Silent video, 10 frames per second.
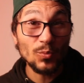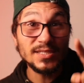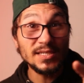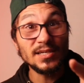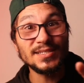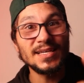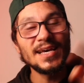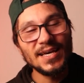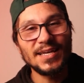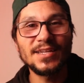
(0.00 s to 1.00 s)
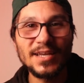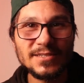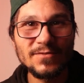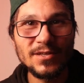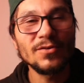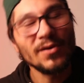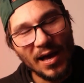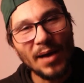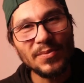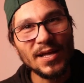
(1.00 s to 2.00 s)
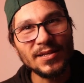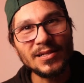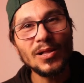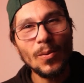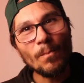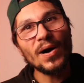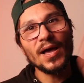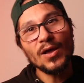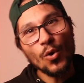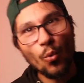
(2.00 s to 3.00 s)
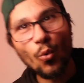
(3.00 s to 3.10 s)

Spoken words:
and we'll see us in the next video. I'm Daniel. Bye.